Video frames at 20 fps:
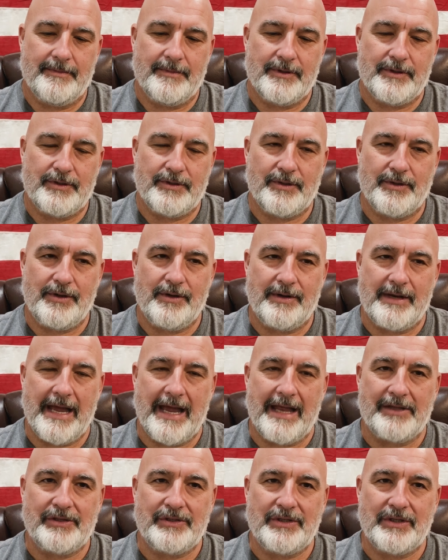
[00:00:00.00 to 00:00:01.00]
So you're
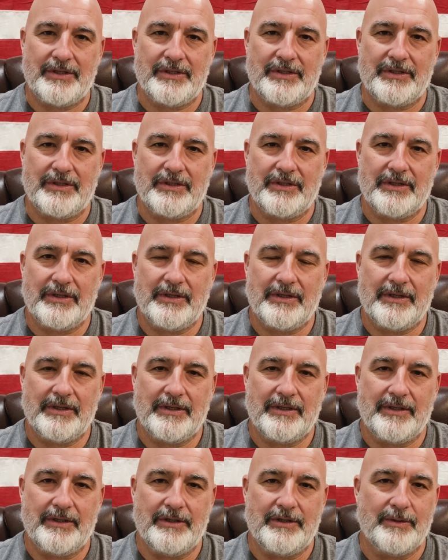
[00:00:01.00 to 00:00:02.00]
not just
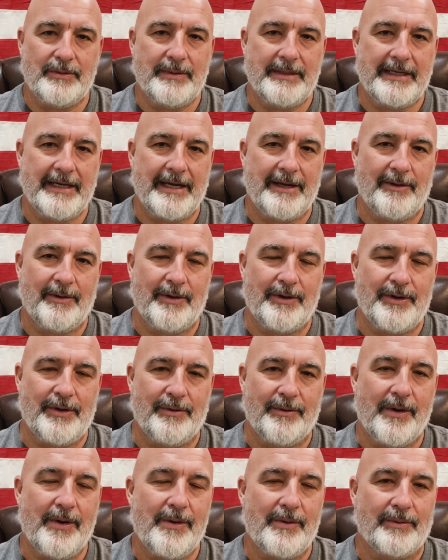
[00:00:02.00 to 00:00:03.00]
doing it on
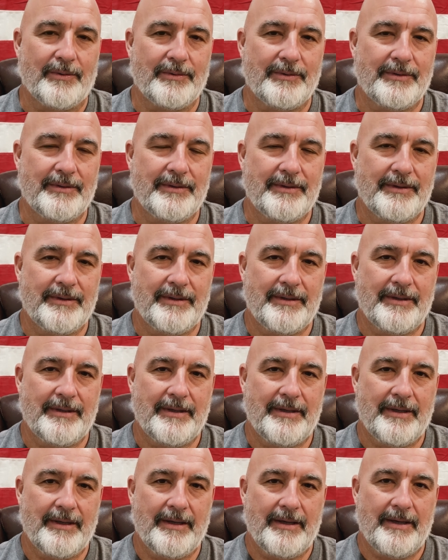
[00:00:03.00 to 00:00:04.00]
your own.
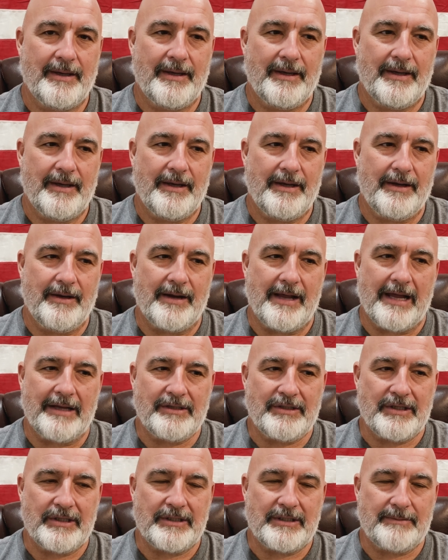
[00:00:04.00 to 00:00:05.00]
You're
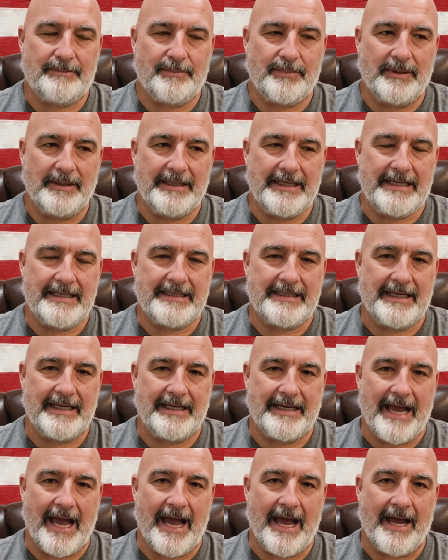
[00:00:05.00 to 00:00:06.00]
not just
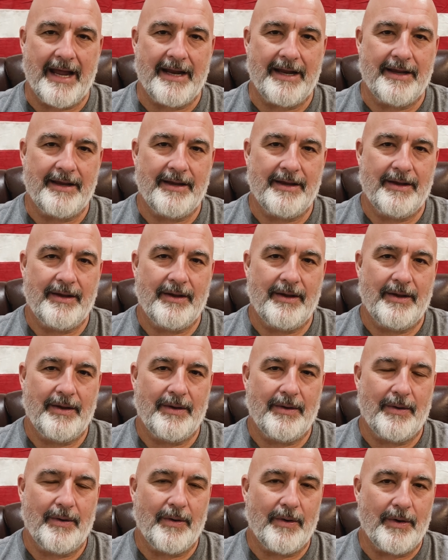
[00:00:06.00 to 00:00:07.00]
pleasing God
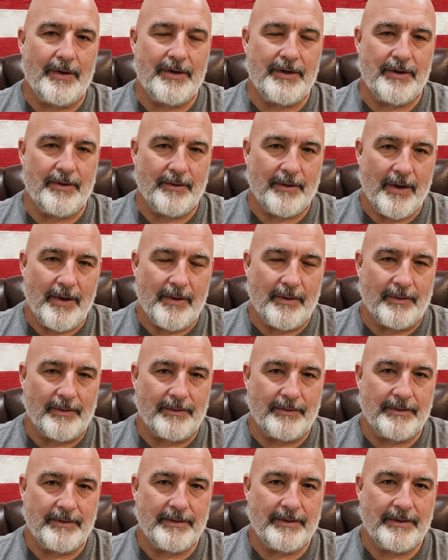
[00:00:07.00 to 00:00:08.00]
on your
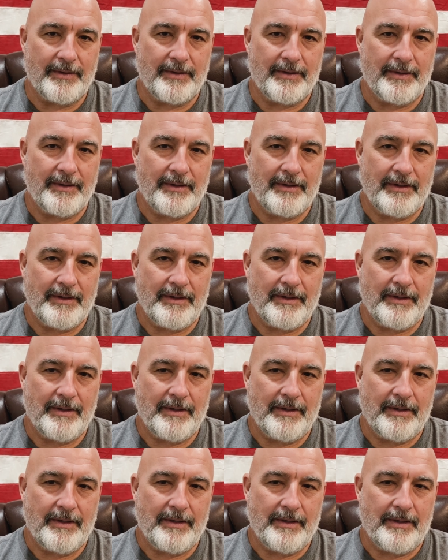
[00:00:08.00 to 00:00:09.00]
own.
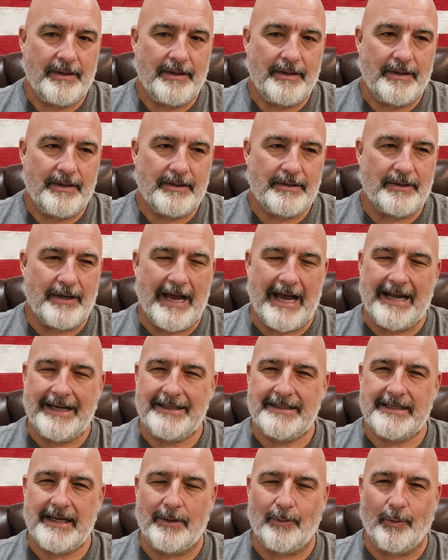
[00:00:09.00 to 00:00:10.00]
So how
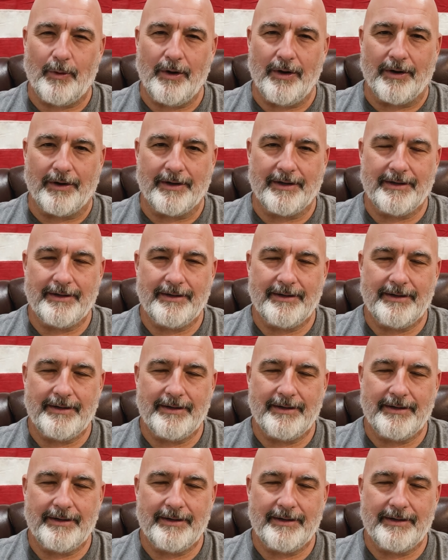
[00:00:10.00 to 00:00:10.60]
does that work?